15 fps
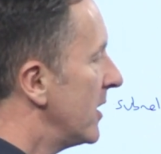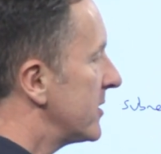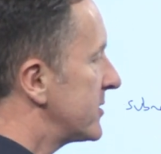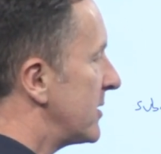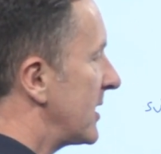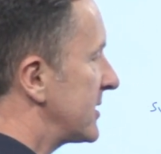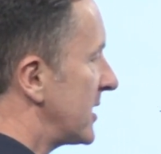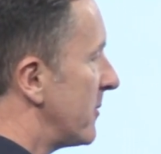
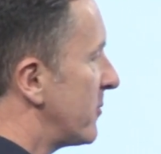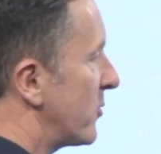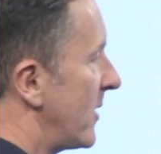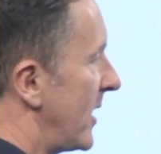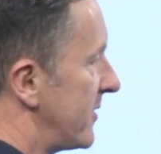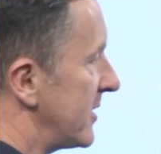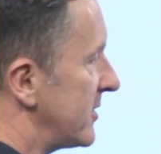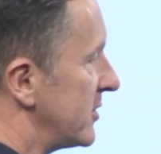So an example
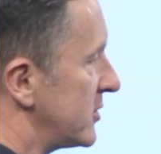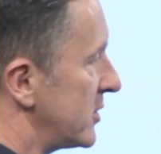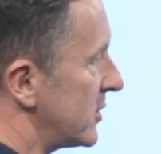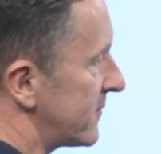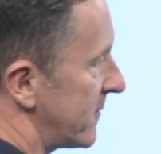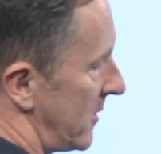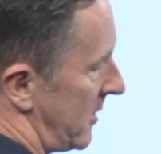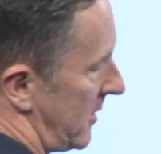where this is
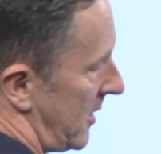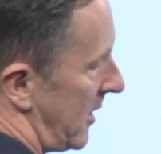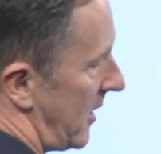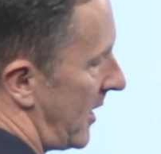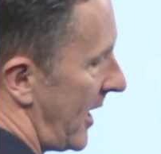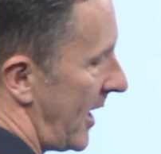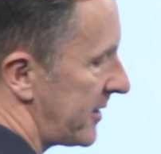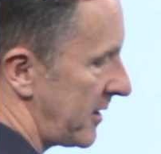useful,
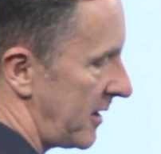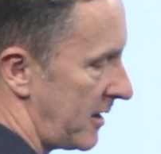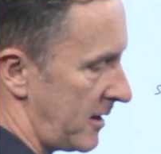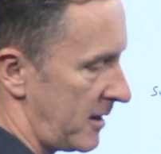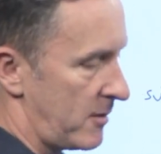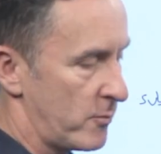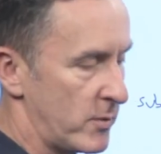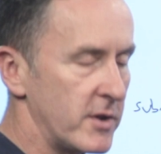I had
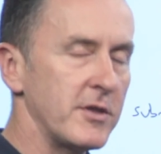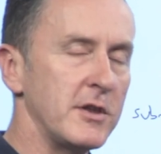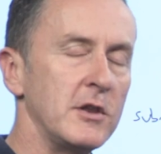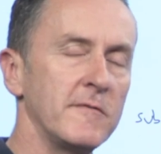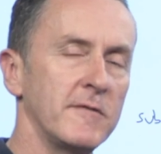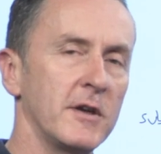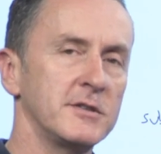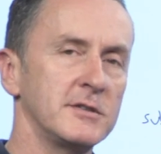one of the
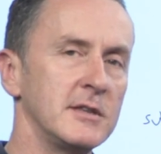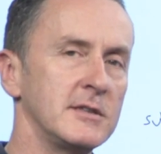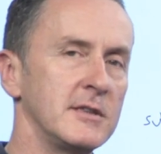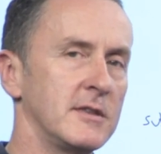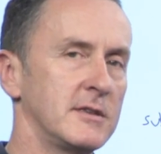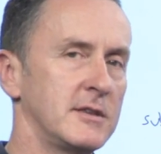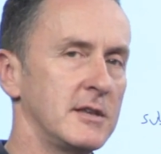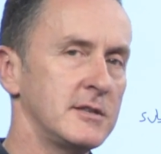universities
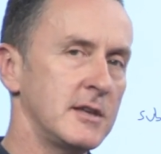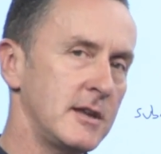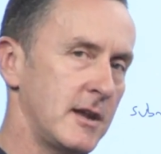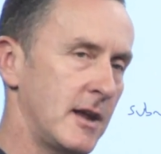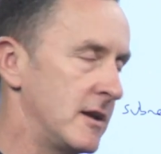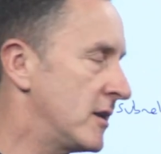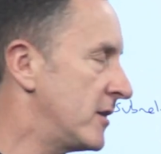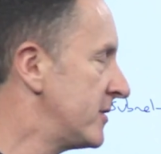in the city
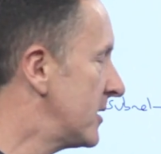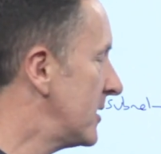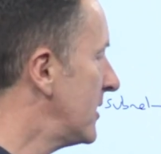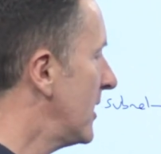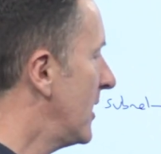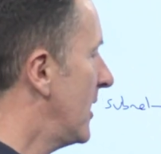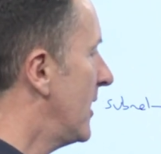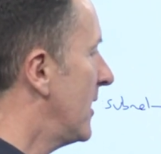in
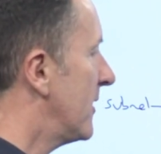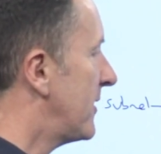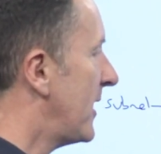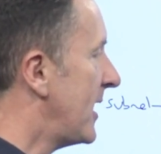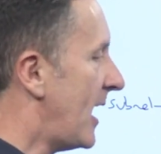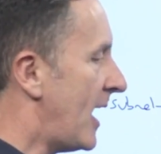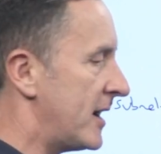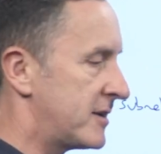London.
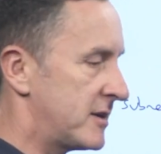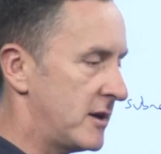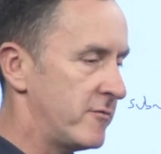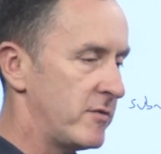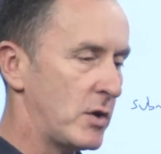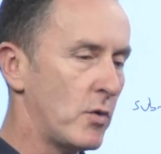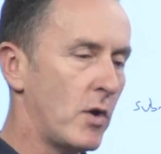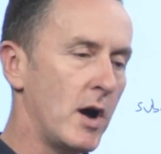They had a
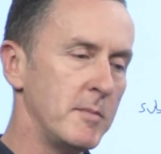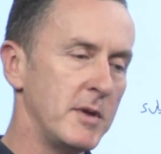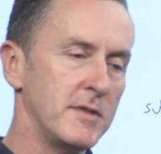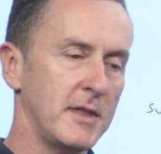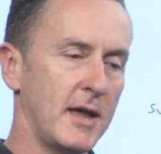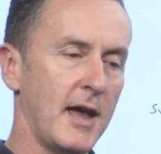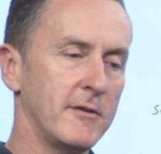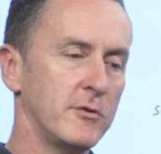requirement,
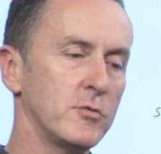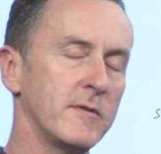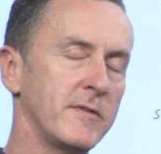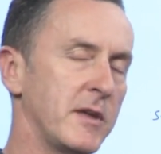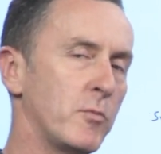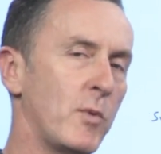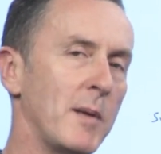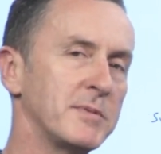they had all of
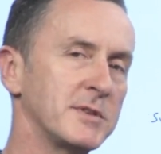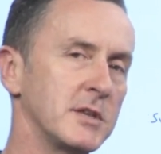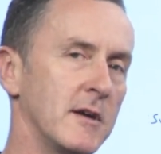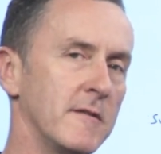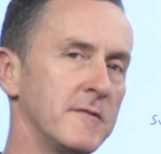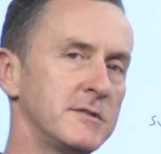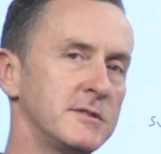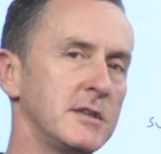their web
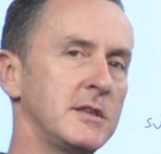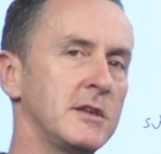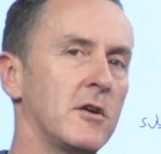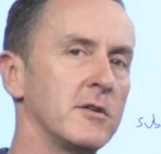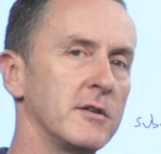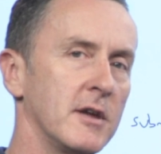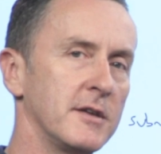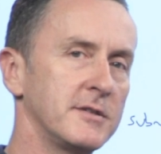servers sitting
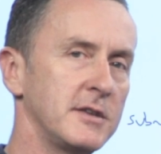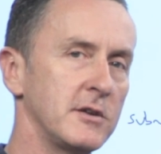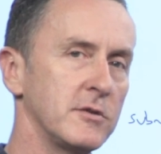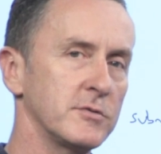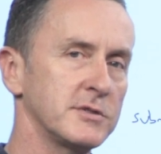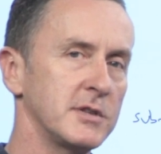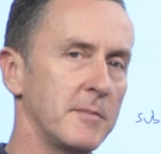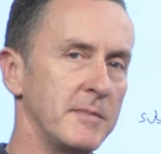on a
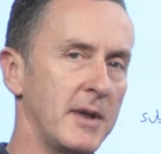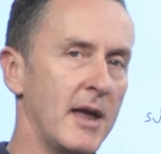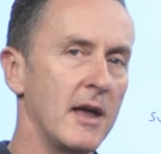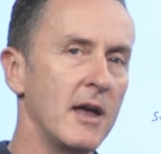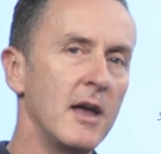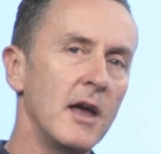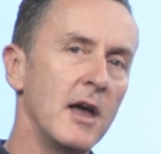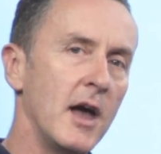single subnet.
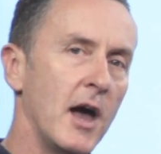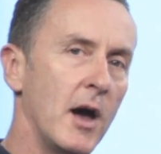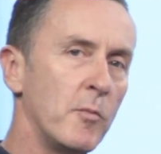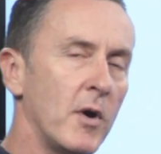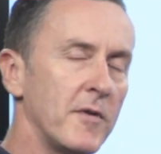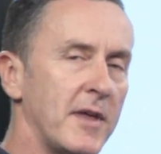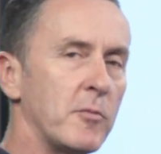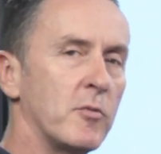And
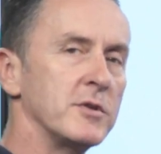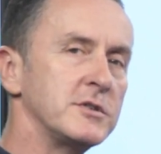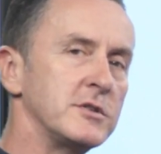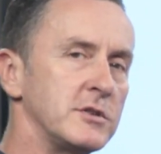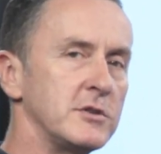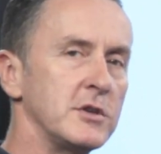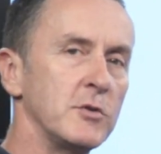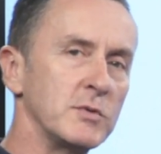what they
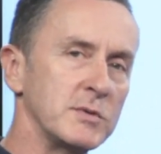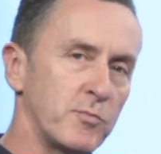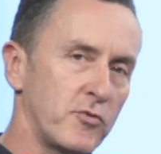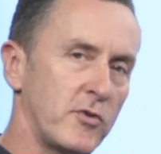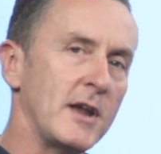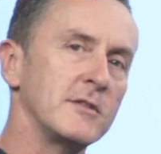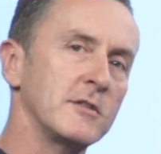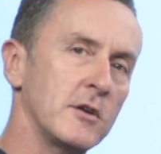wanted to do was
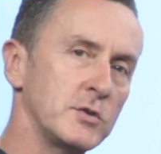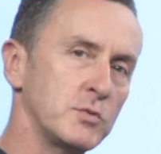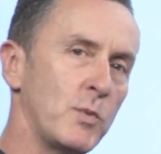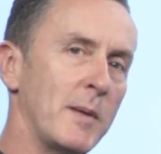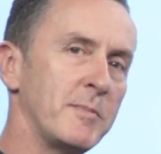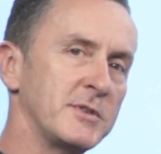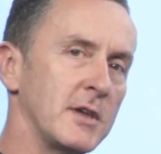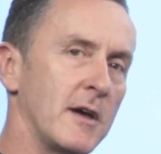break those
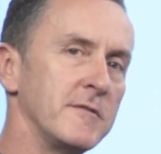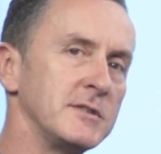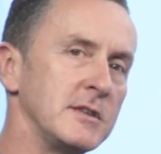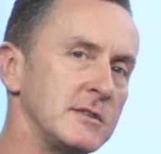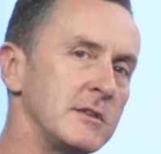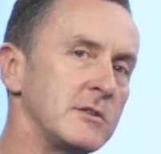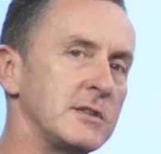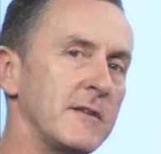web servers
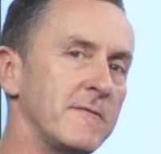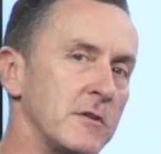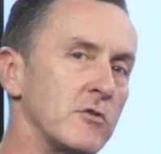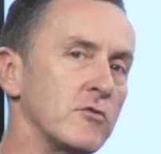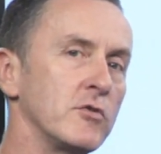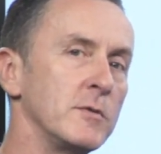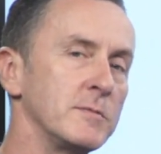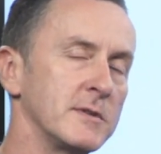into different
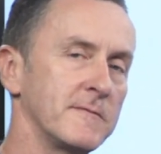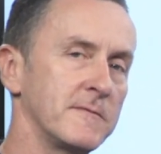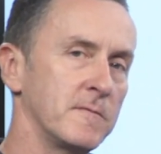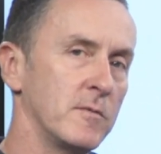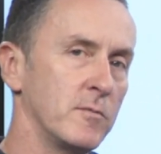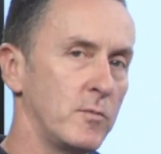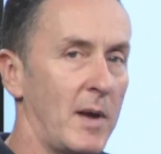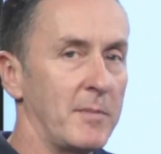groups of
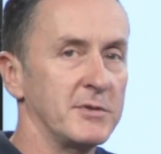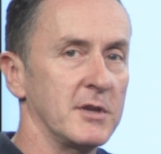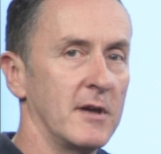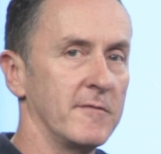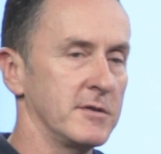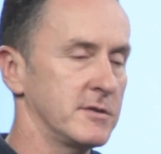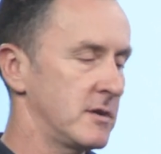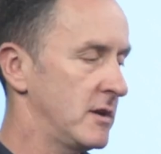web
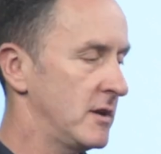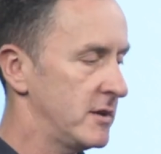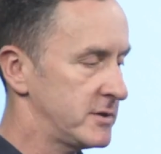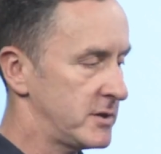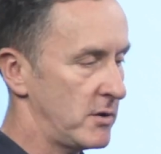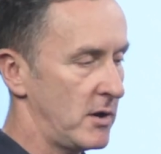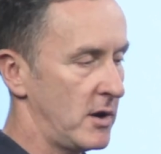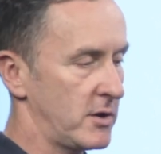servers.
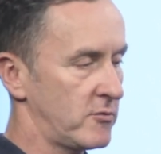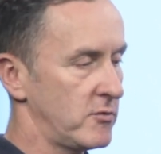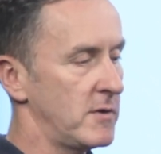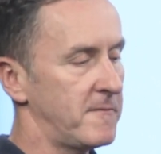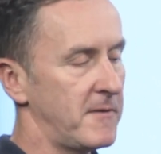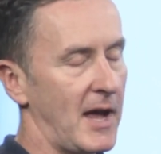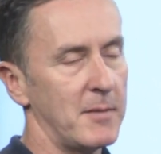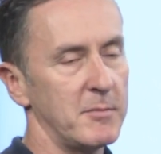So a
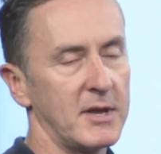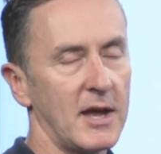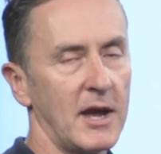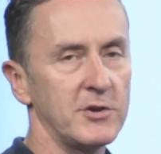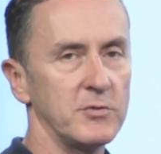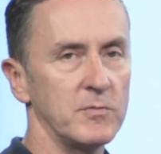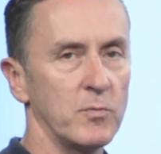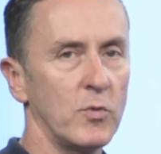group for
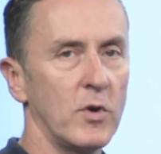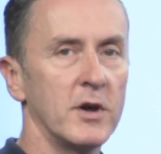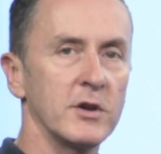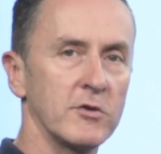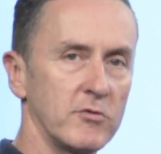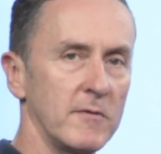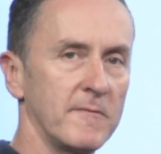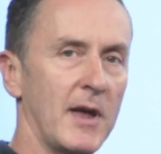application 1, a
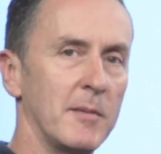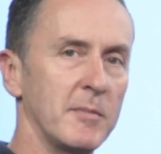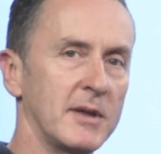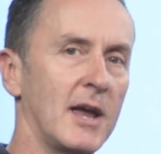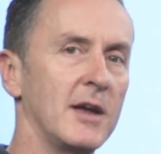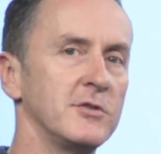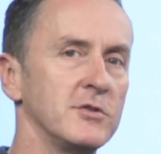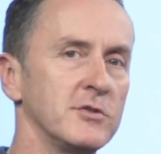group for
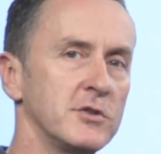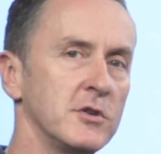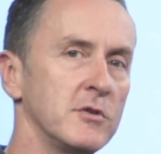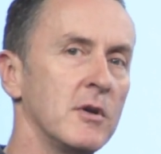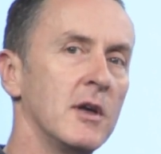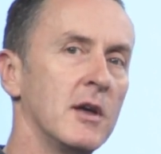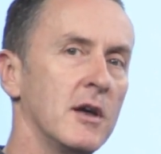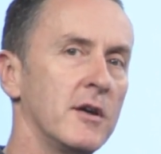application
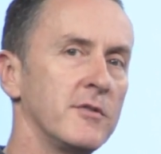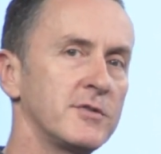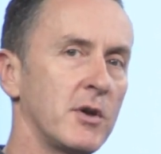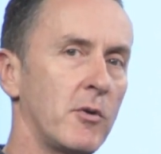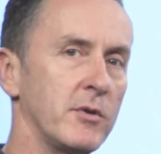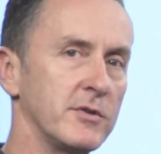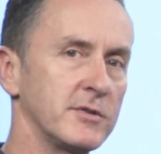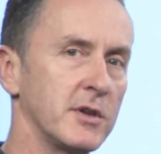2, and
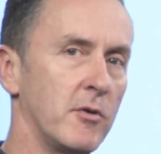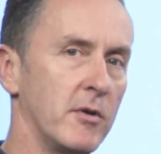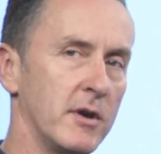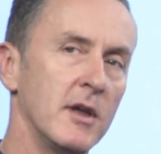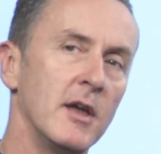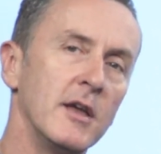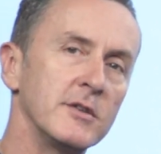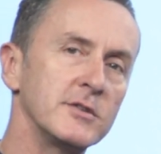so on and so on.
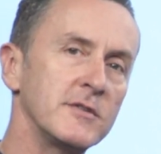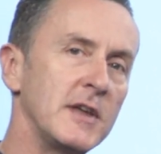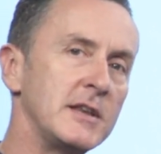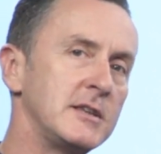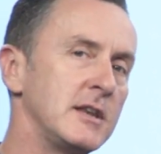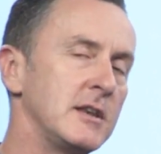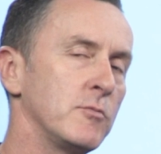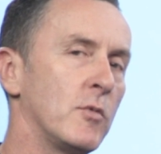So they
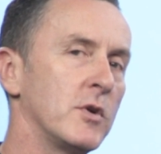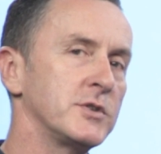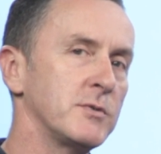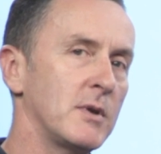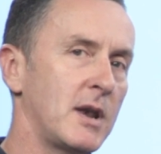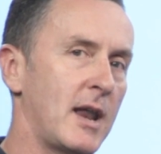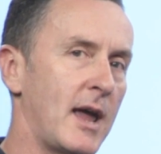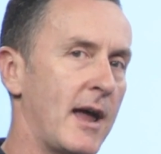didn't want
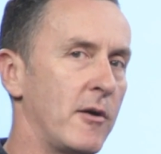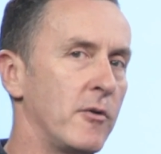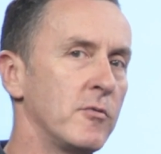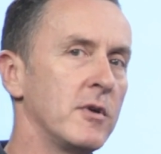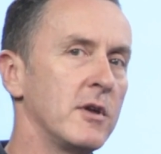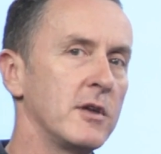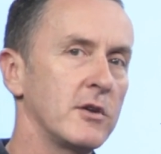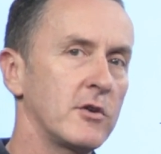to
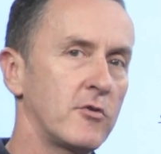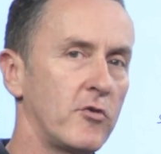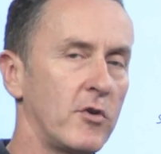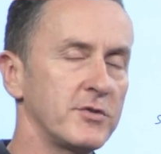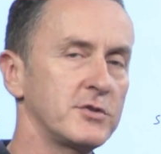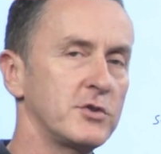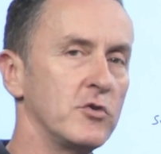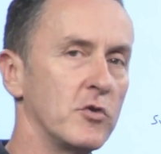allow
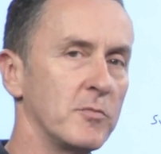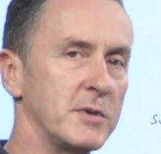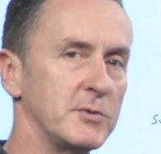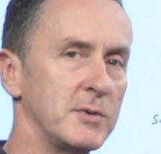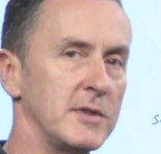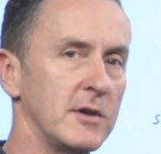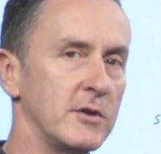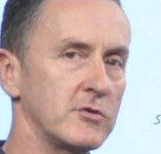crosstalk
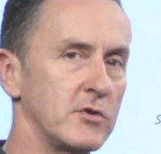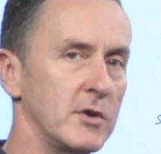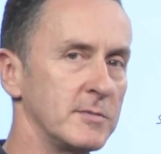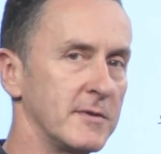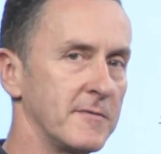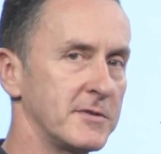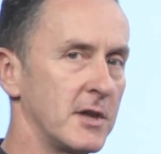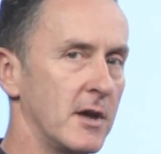between those
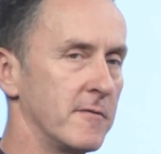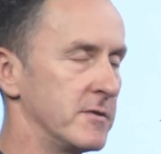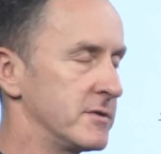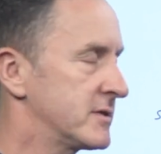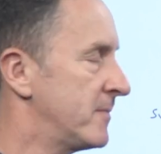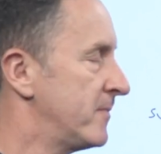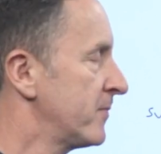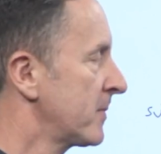groups of
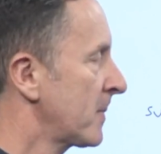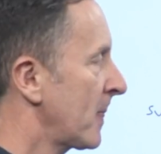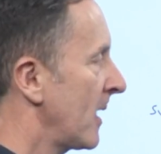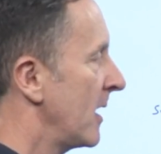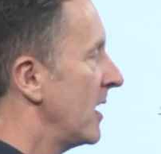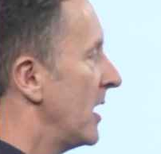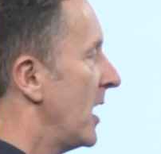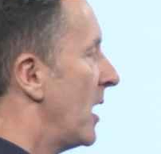servers.
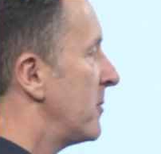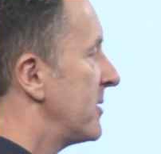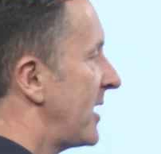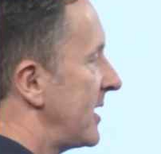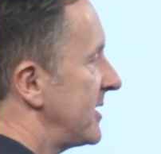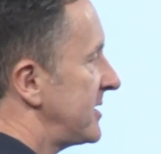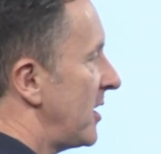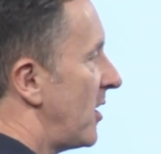And with
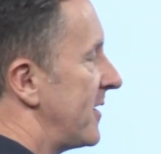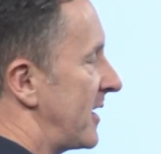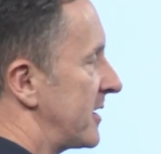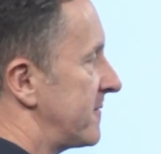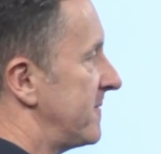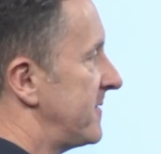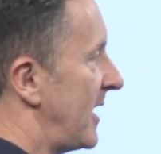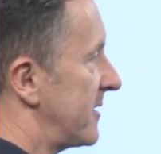ACI,
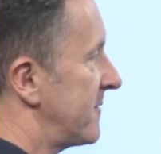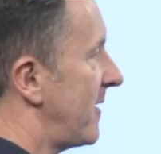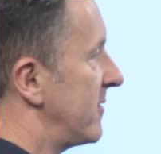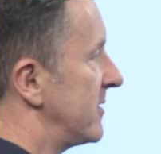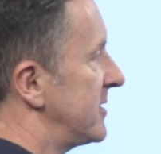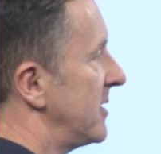that's very